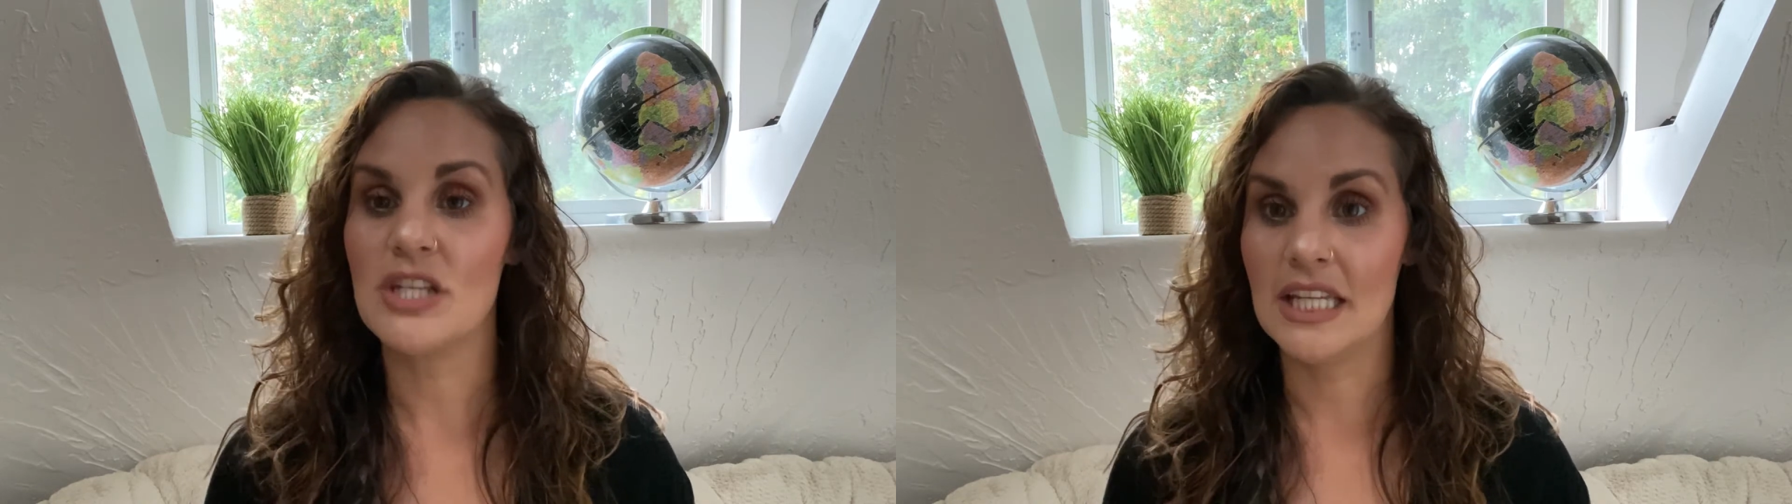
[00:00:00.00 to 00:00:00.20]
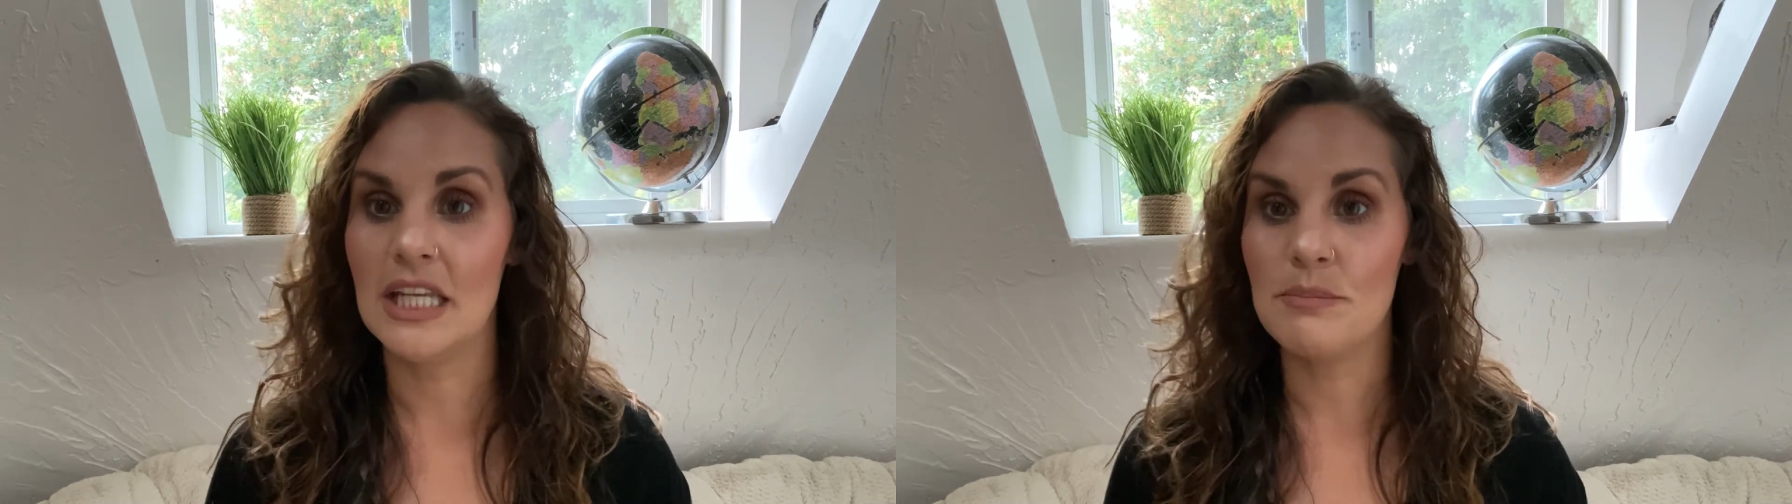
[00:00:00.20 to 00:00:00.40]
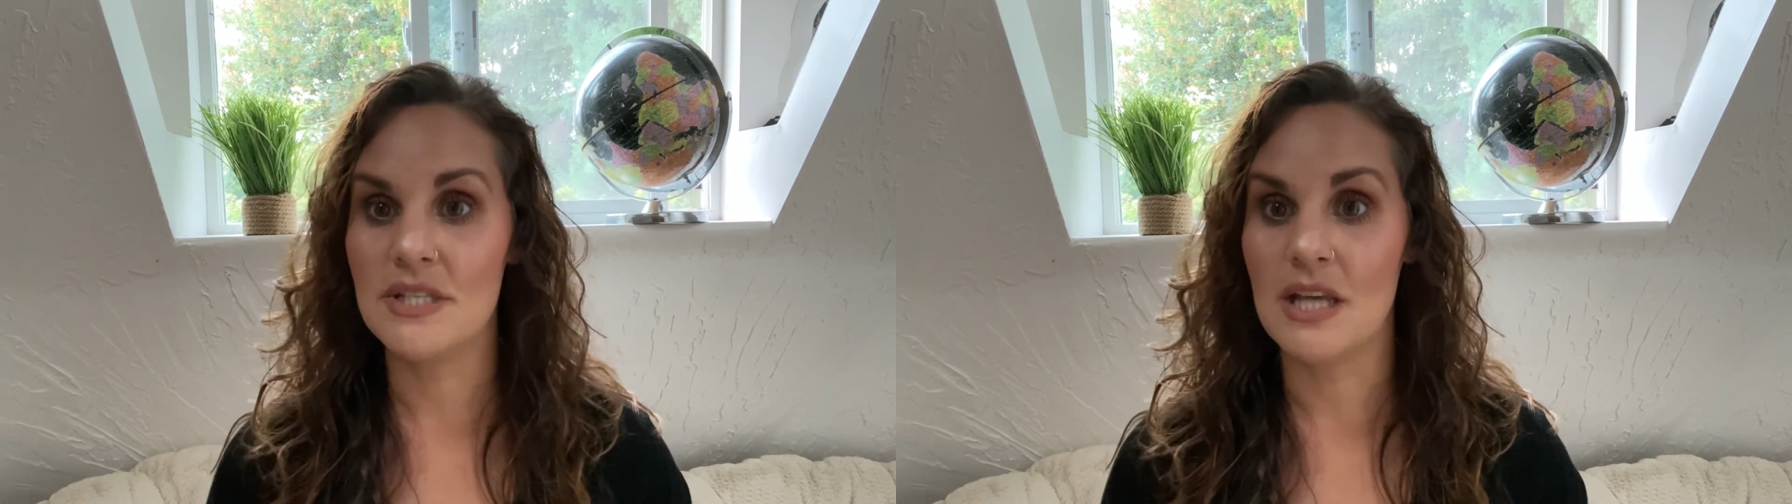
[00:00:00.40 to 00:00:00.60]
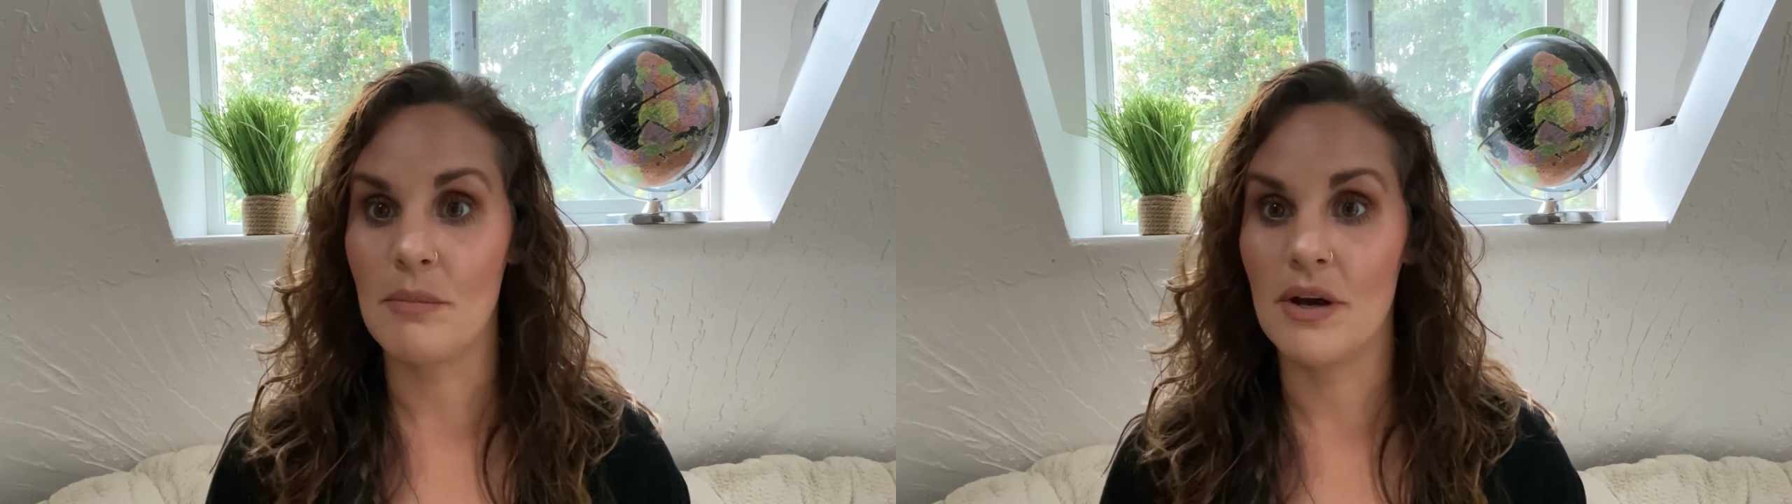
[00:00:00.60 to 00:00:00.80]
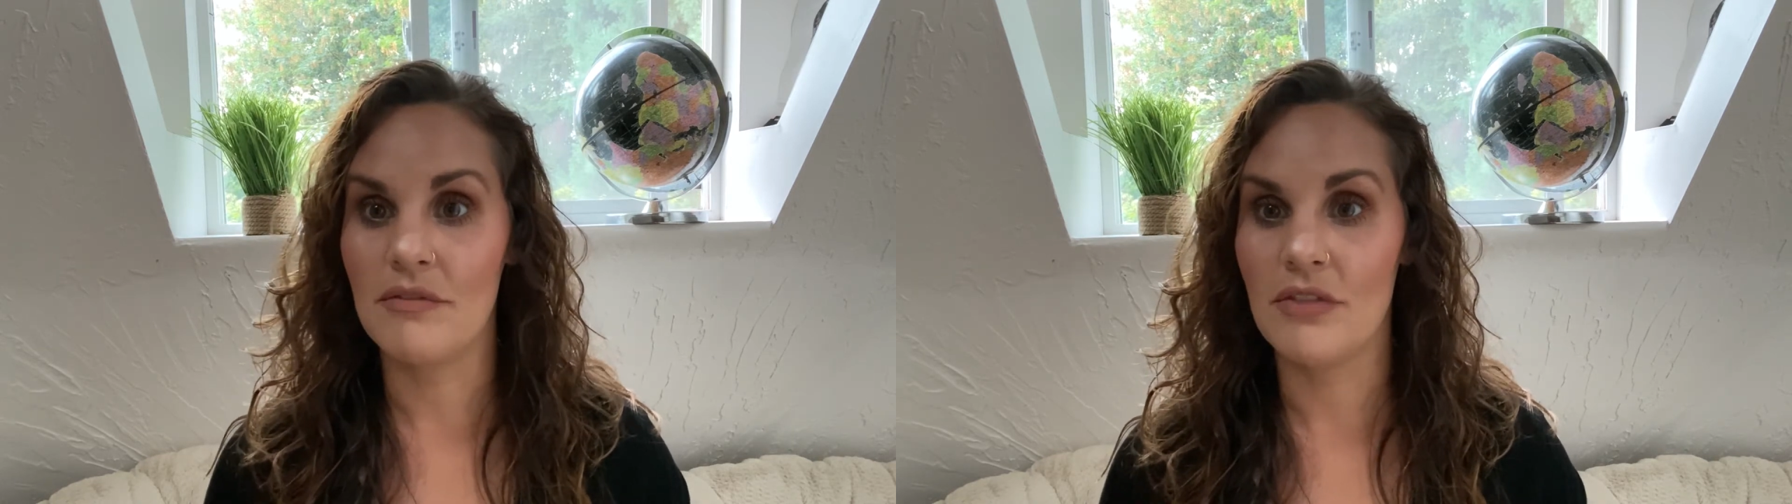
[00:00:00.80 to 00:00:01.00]
keep some
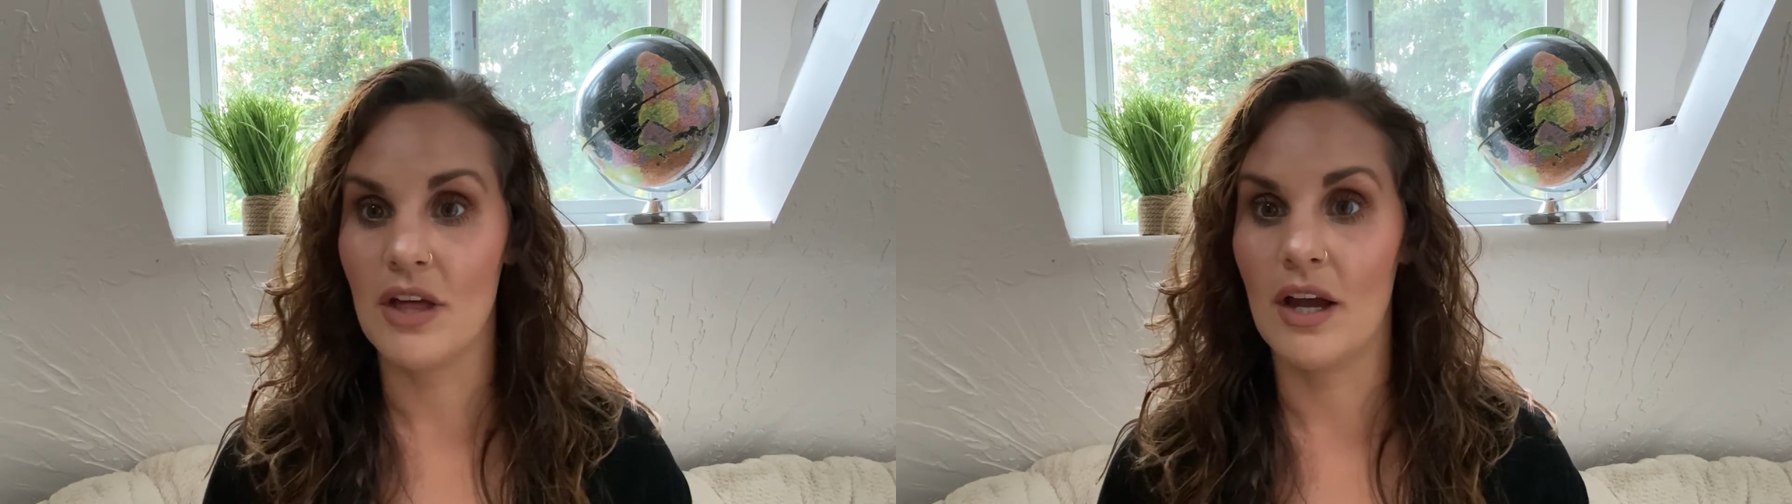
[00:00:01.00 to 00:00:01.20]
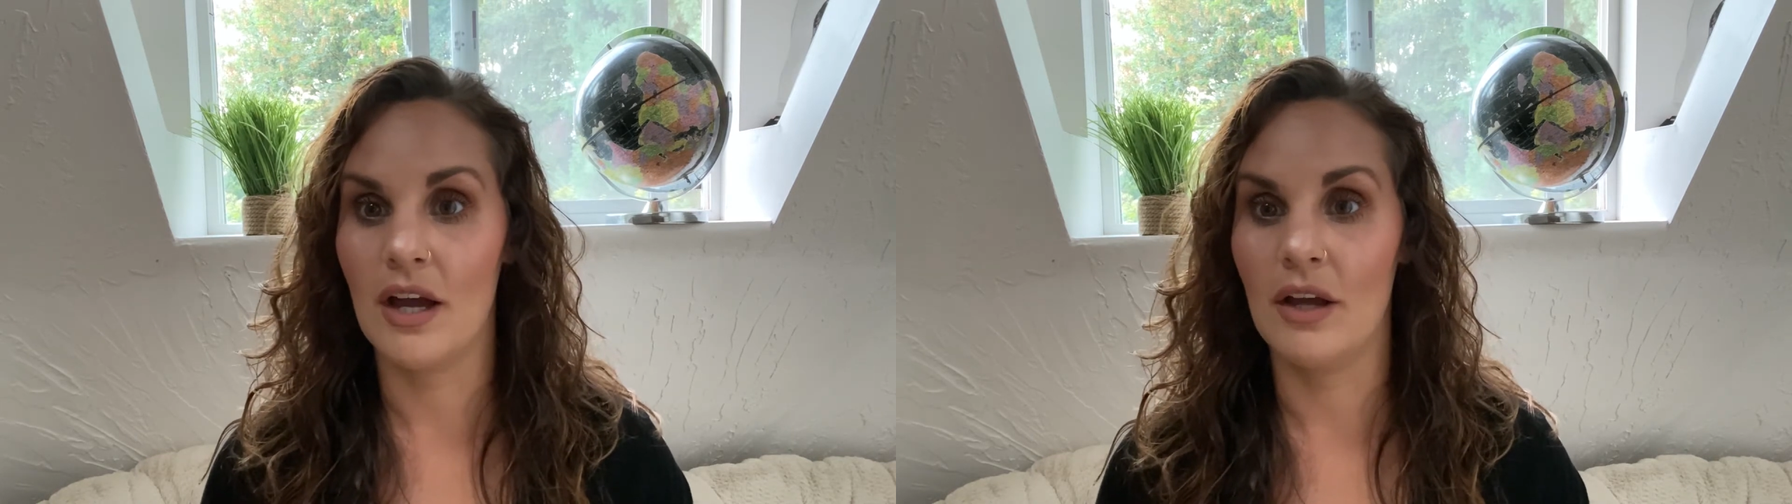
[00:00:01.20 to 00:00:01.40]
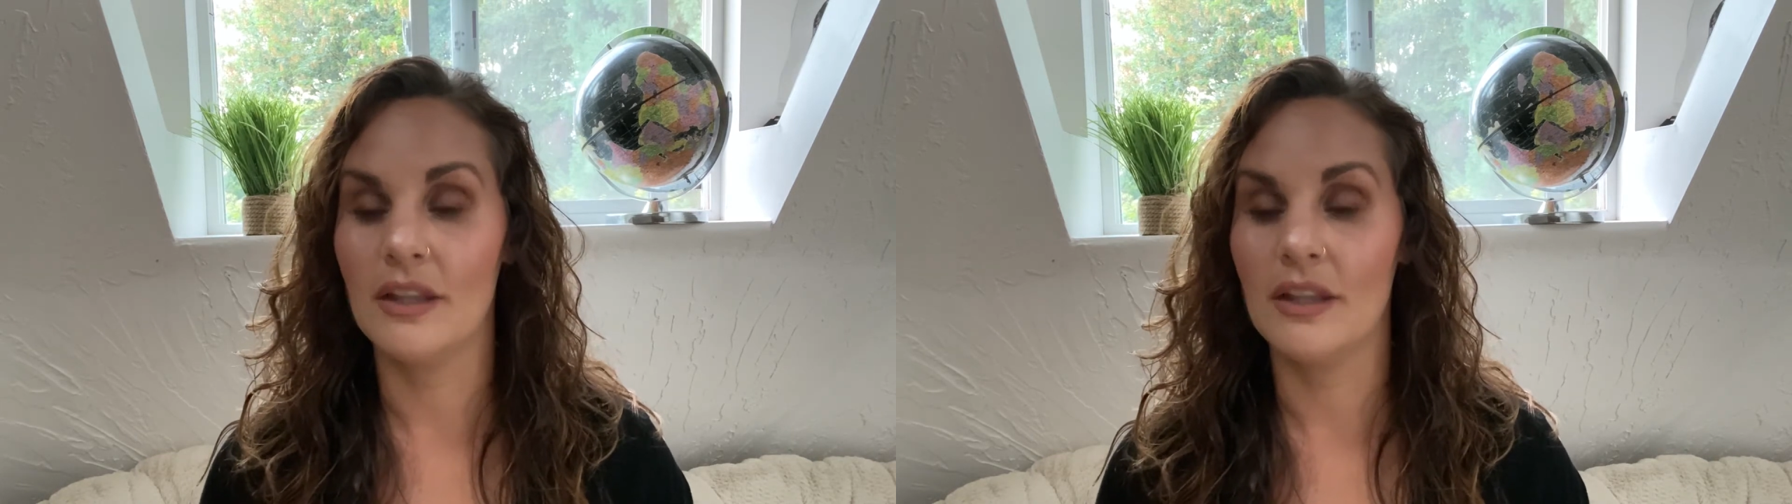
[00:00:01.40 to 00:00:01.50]
of the